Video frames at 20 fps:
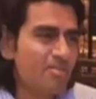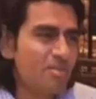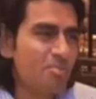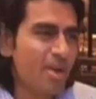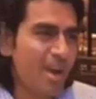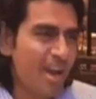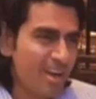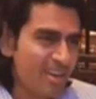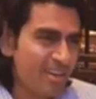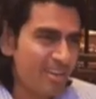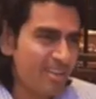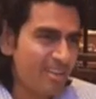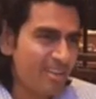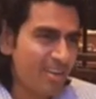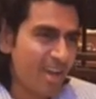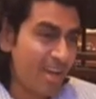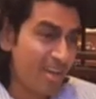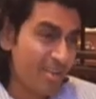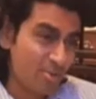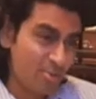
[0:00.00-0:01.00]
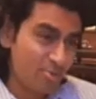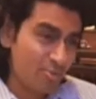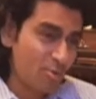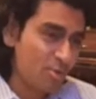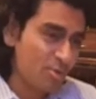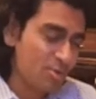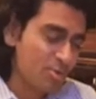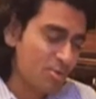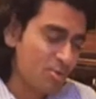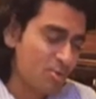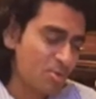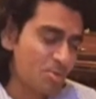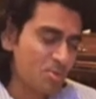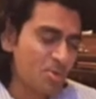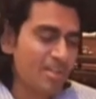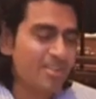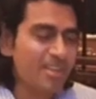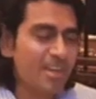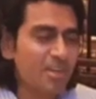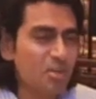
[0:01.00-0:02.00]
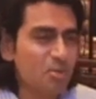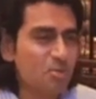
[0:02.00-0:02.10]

the brand here and, of course, you as well. Thank